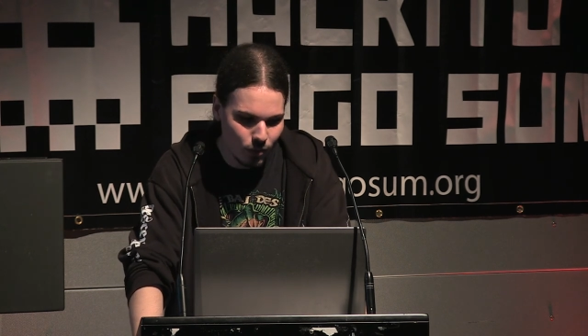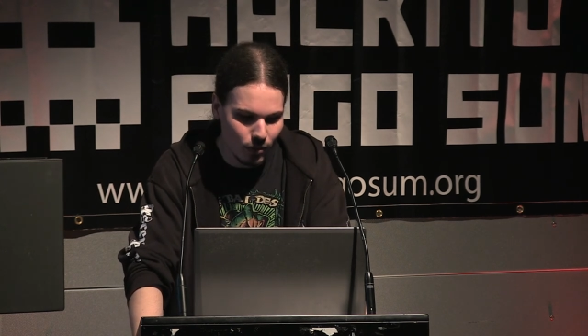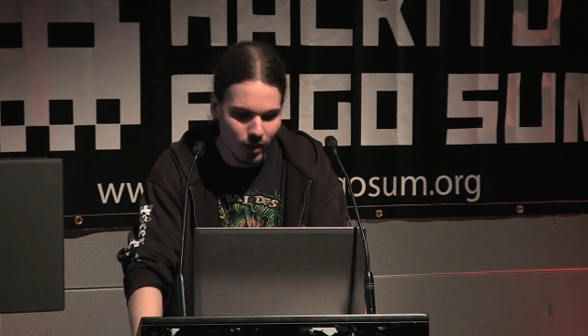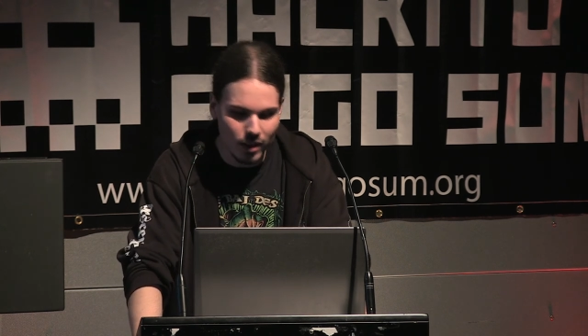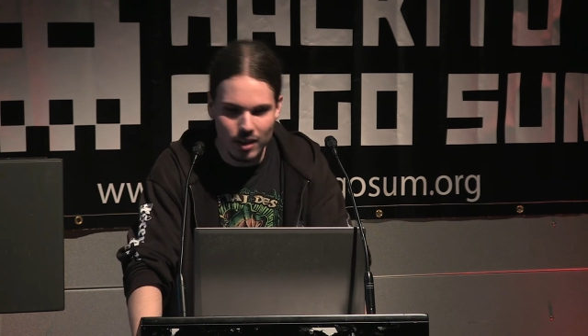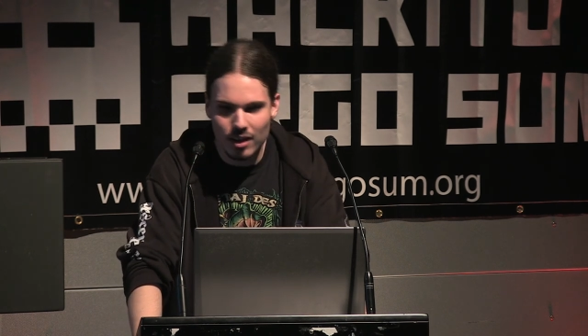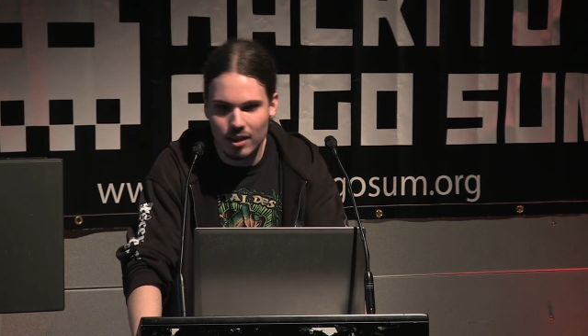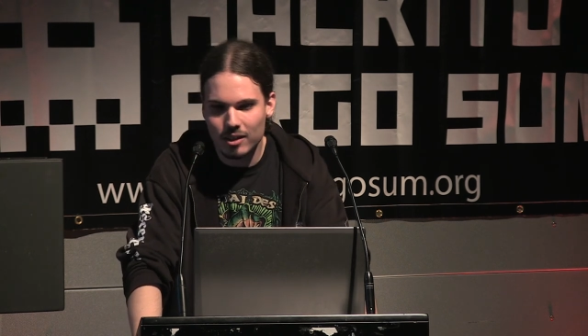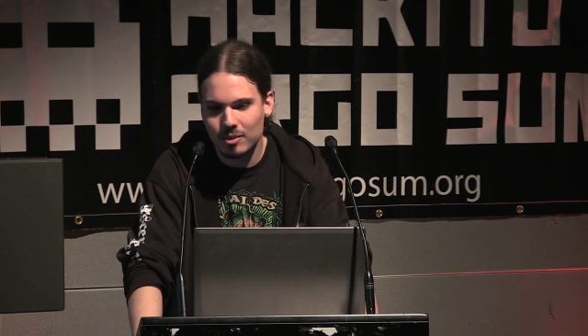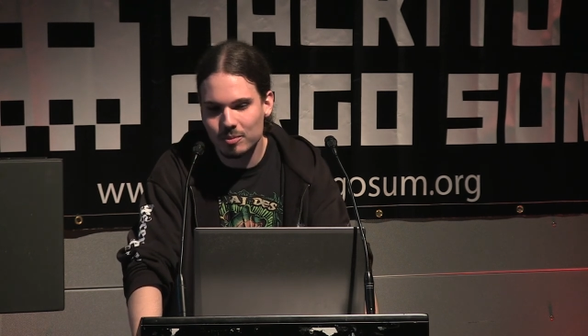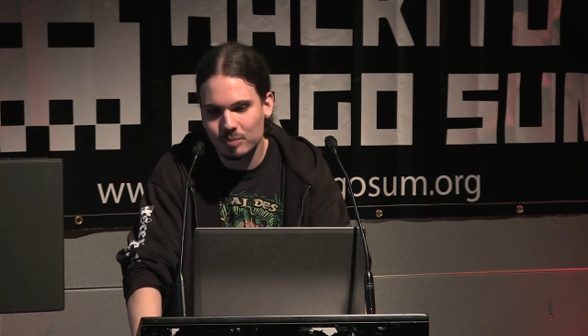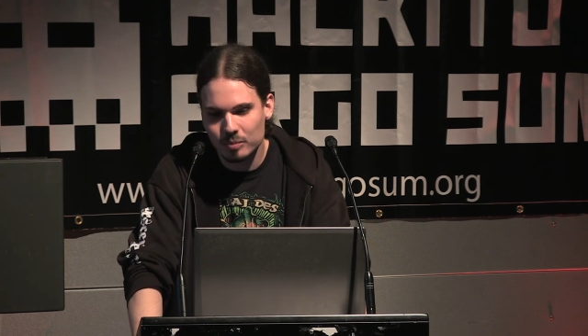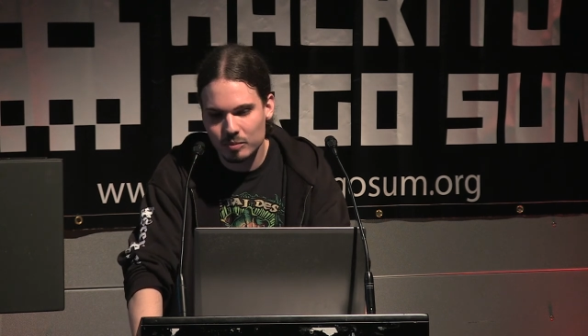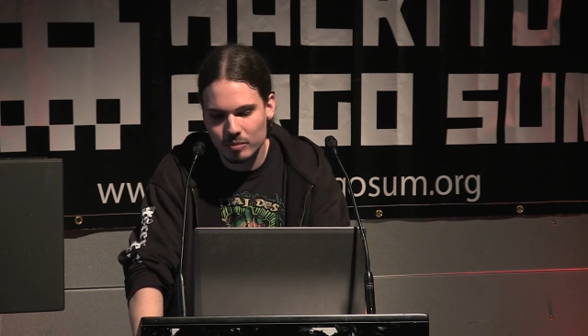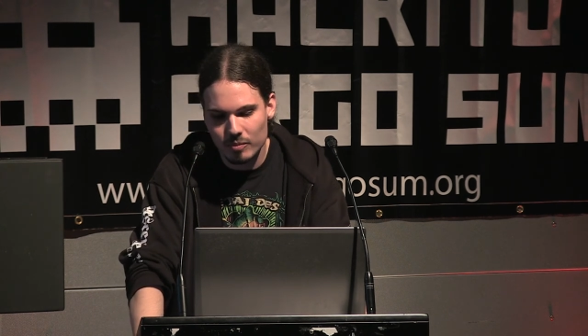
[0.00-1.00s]
For
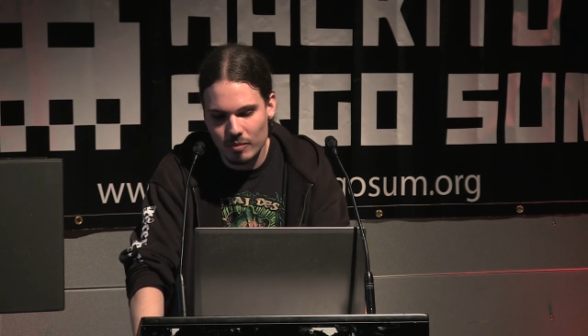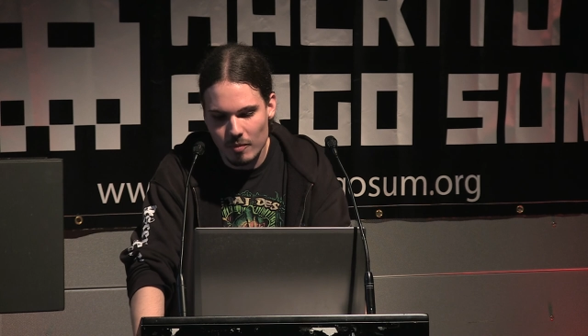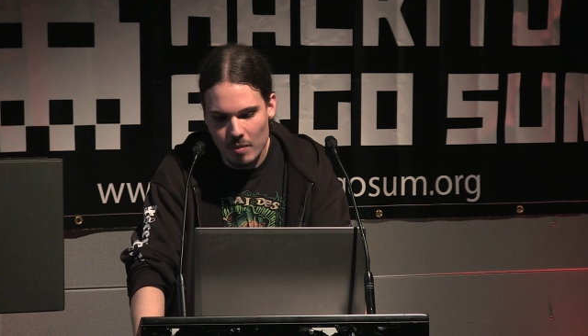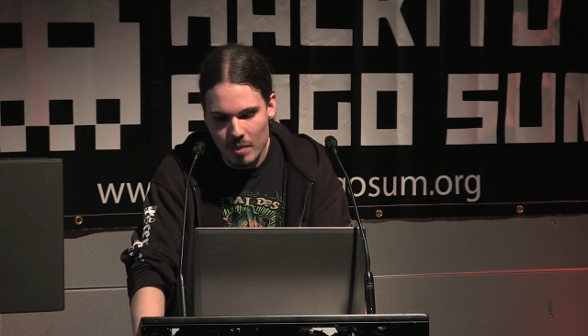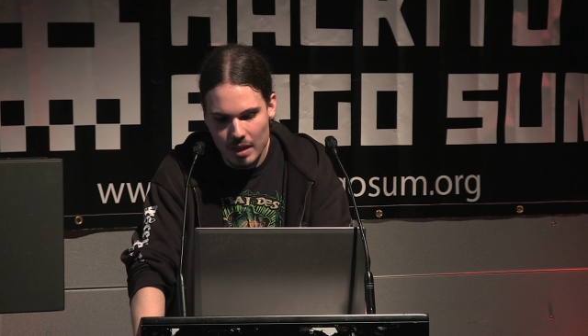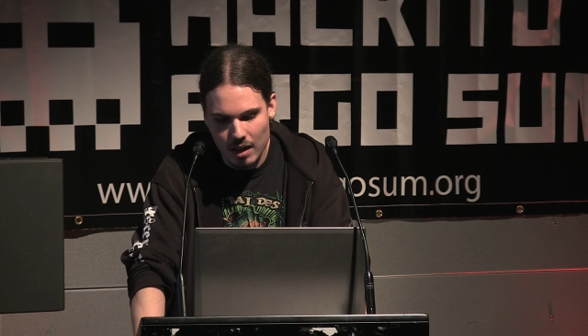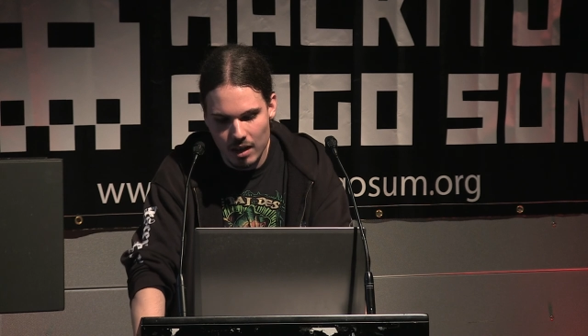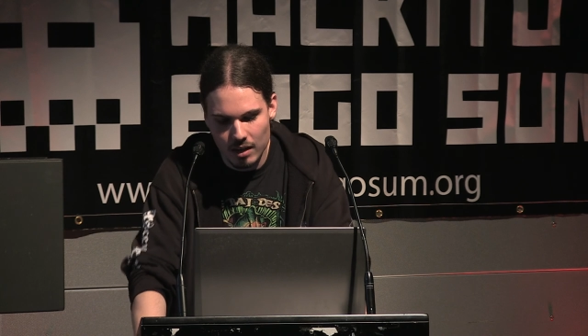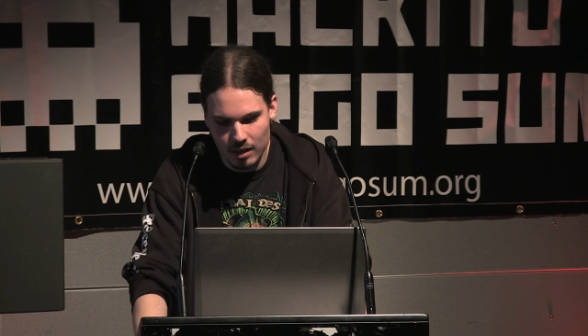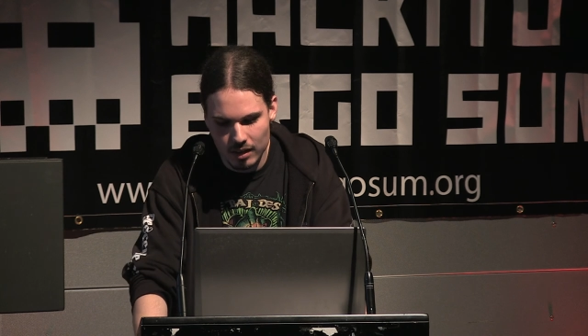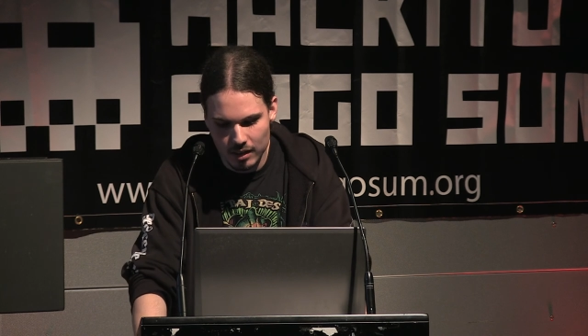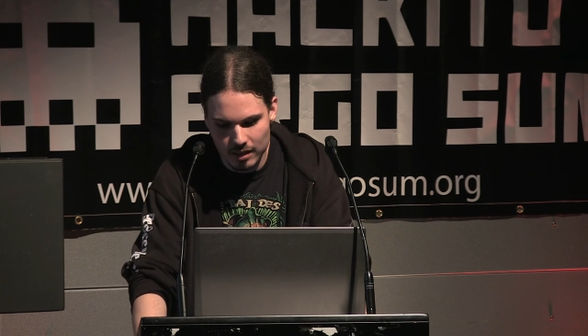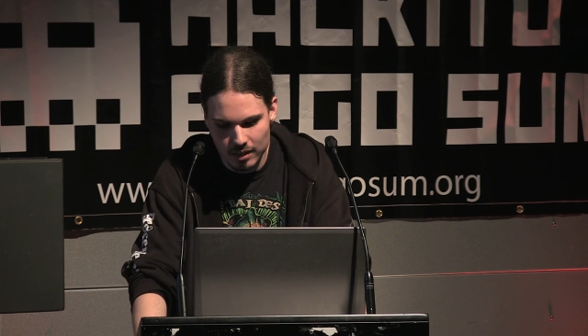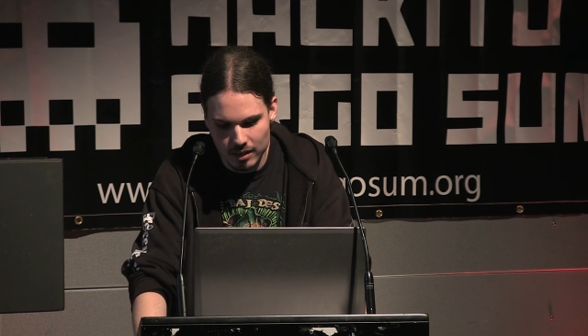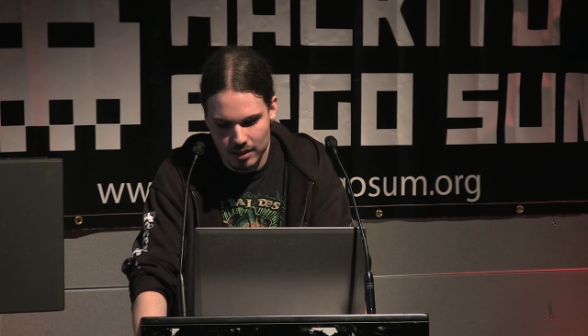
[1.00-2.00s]
um,
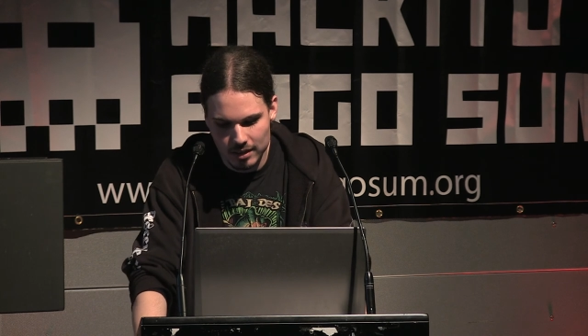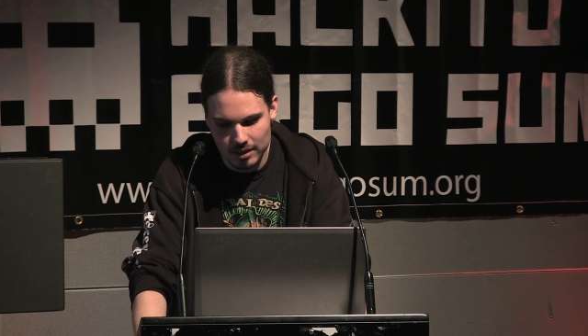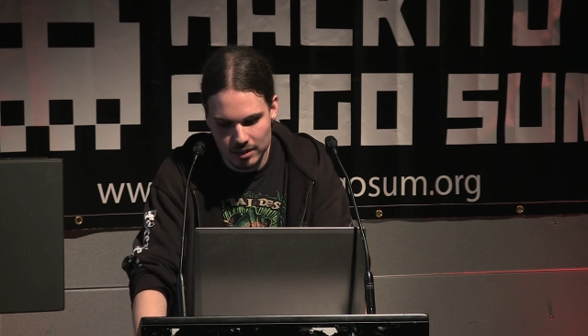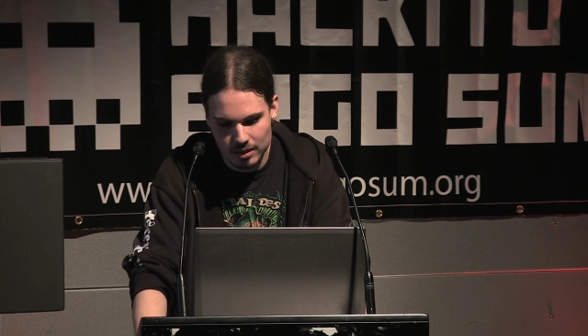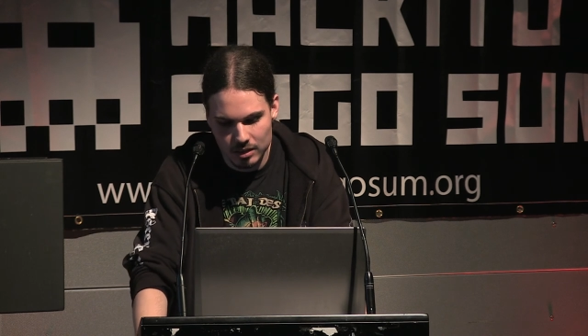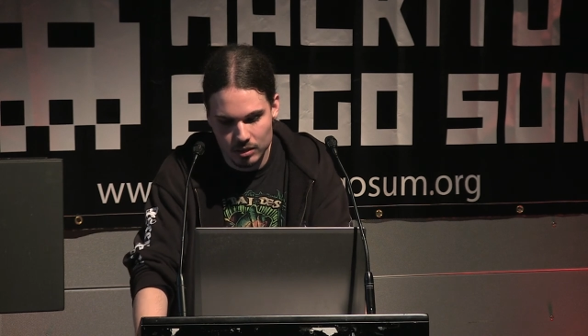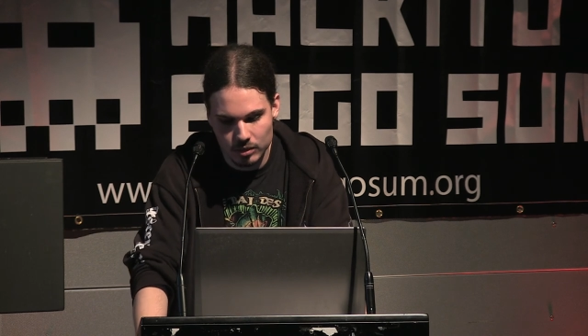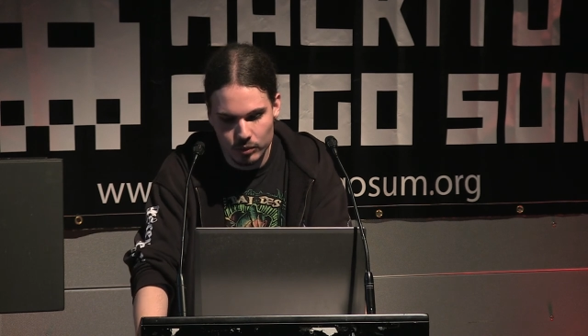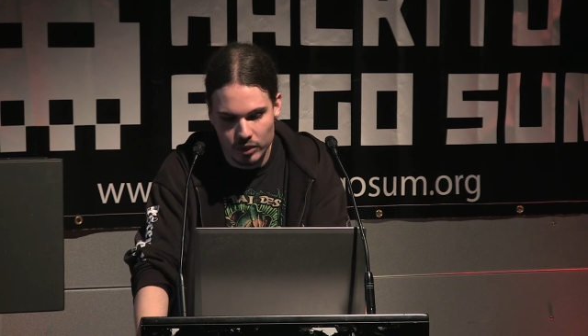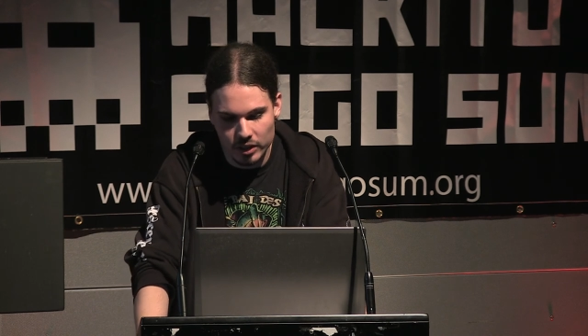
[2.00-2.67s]
for euh,